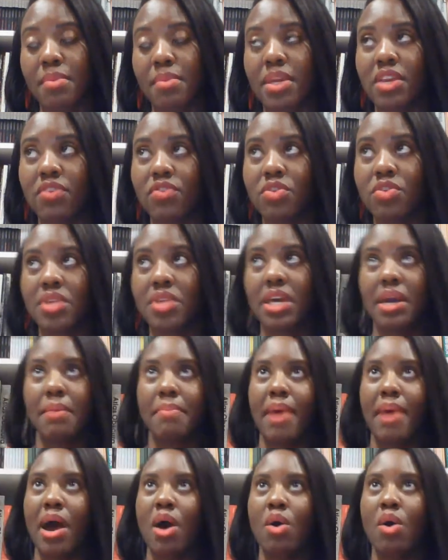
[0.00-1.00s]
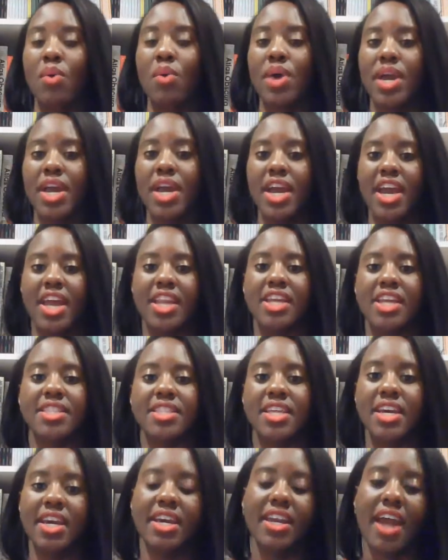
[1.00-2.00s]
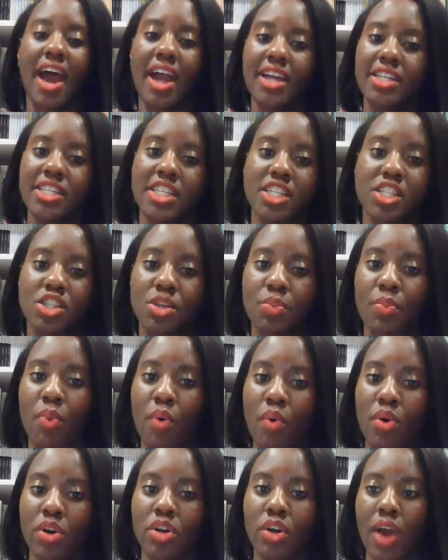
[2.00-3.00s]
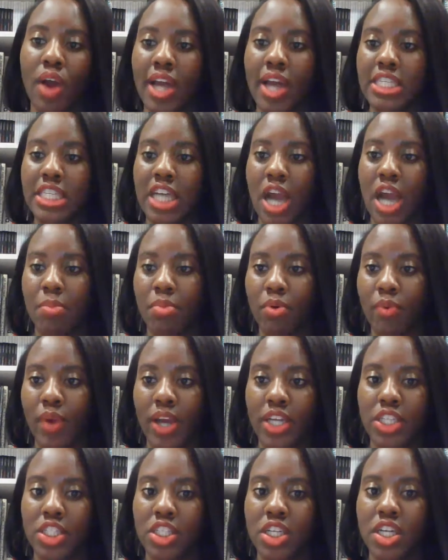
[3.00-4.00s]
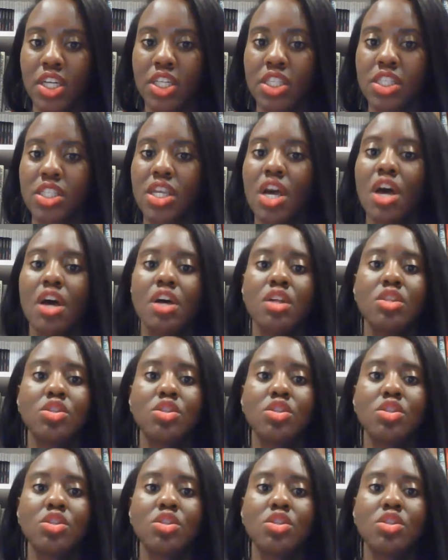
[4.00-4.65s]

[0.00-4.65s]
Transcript: I mean, if you think about anything in IT support or IT operations,